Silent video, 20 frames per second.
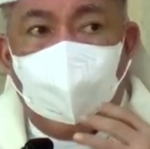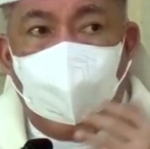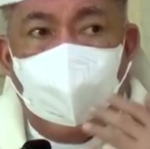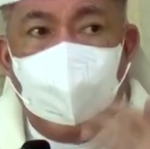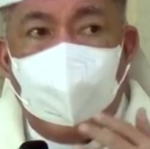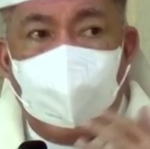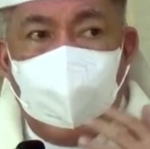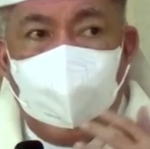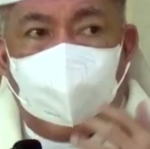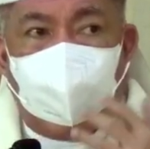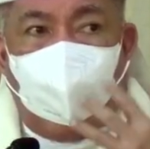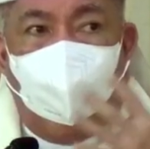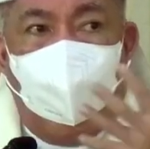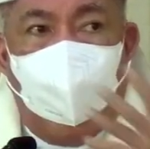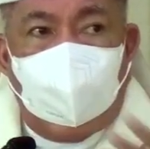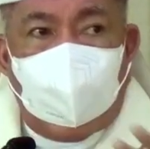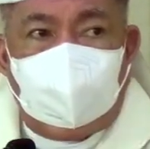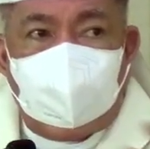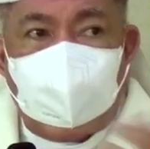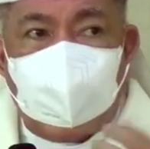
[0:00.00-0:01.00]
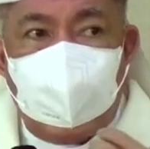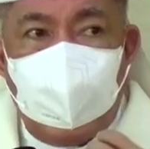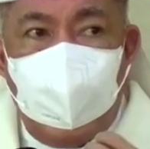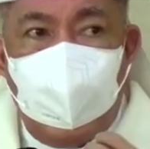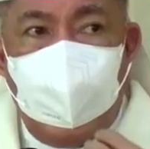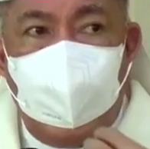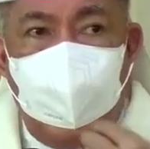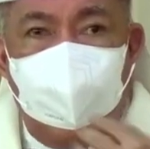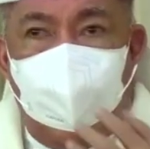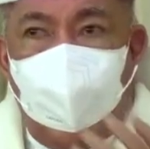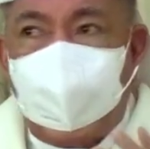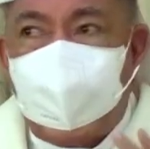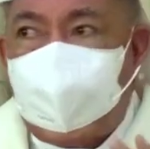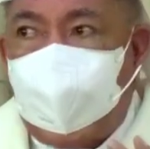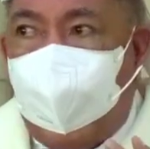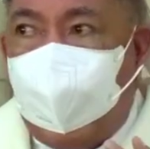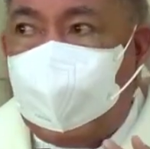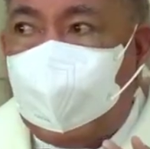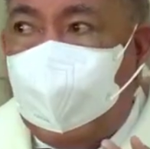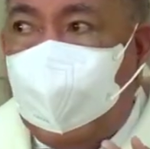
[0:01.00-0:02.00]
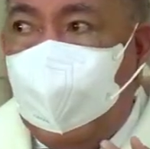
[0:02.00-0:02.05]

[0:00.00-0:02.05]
He calls, he voice out.